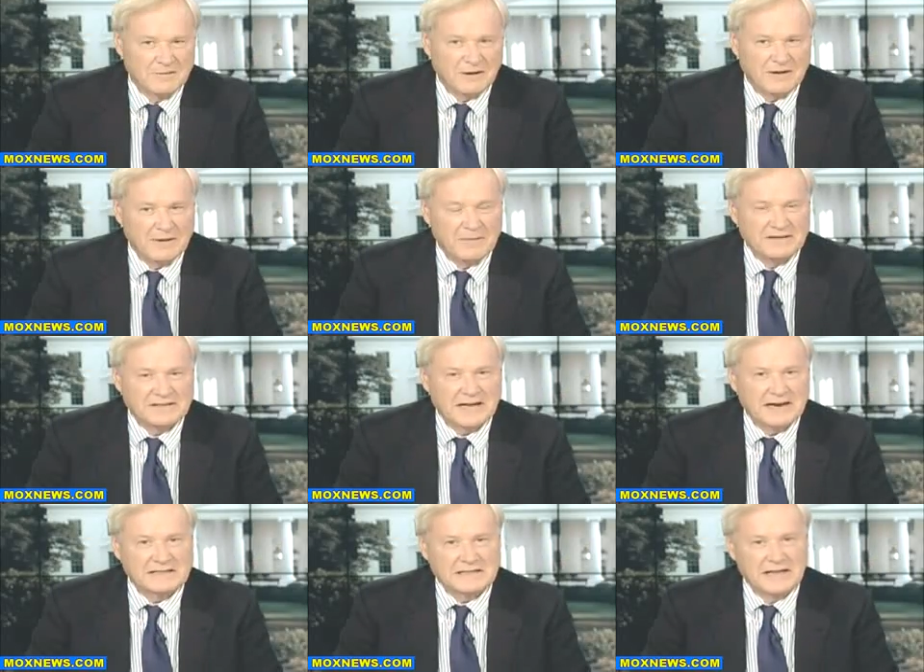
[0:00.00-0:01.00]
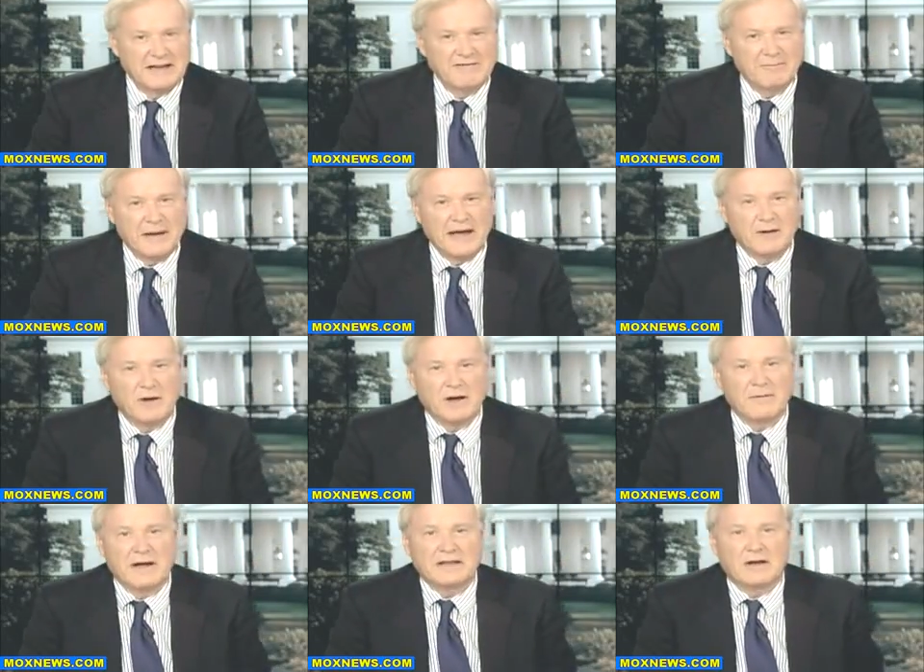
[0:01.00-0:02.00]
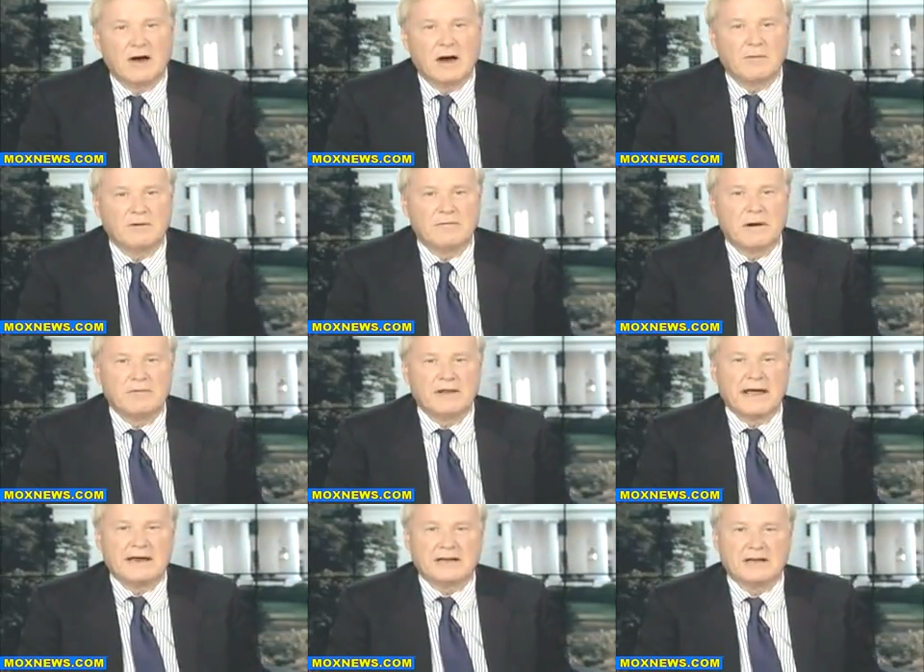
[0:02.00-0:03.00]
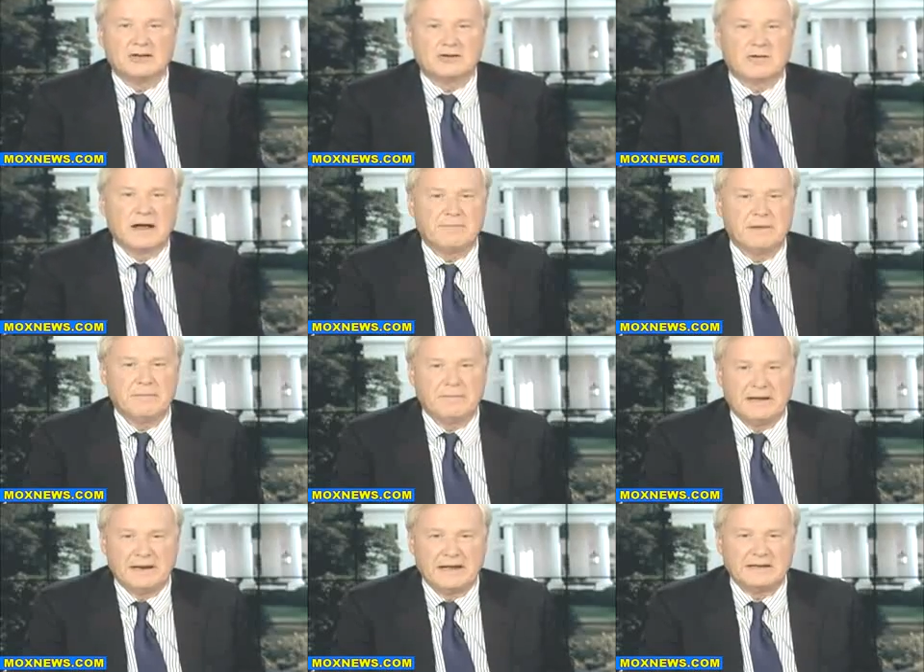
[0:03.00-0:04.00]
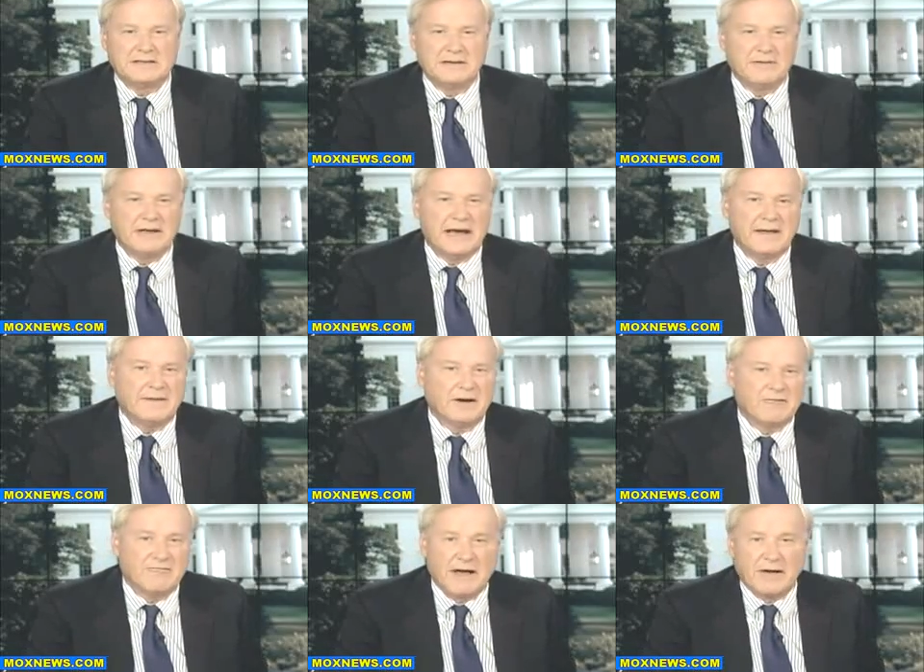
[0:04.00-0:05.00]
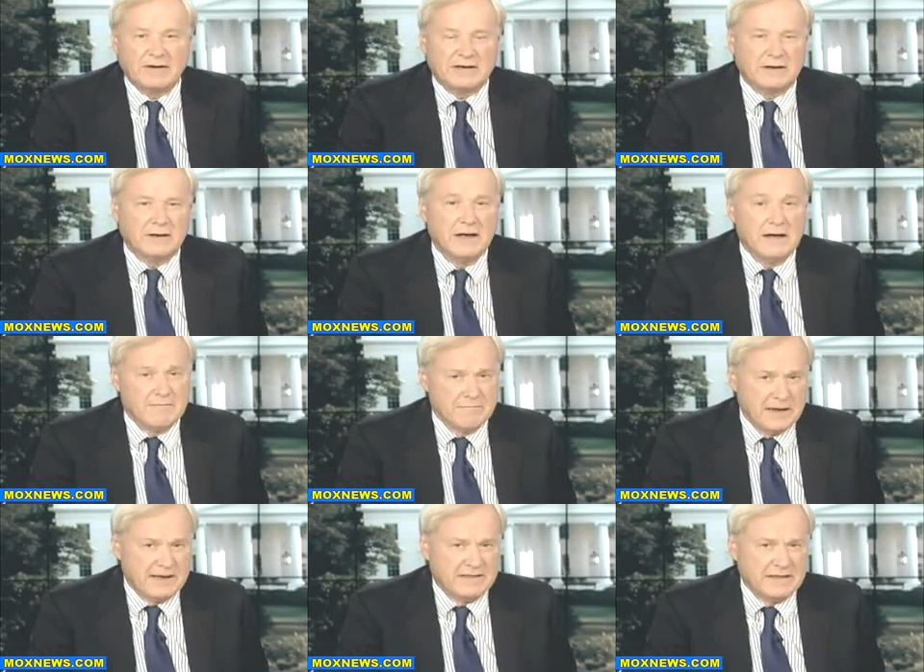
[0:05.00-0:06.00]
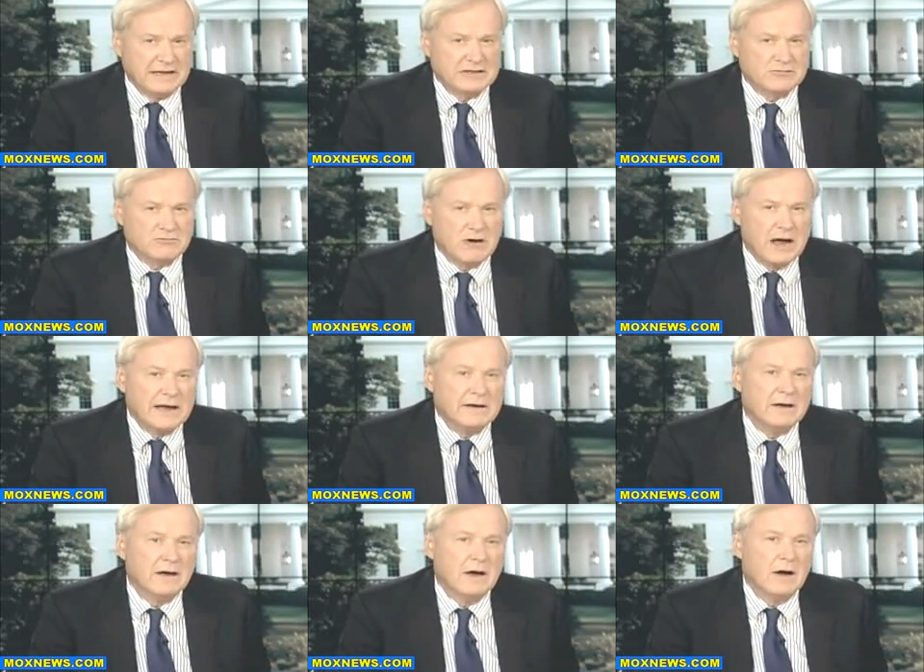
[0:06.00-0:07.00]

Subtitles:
Well, that man's got his life back. Welcome back to Hardball. Remember that contrite BP in that TV ad there vowing to make things right?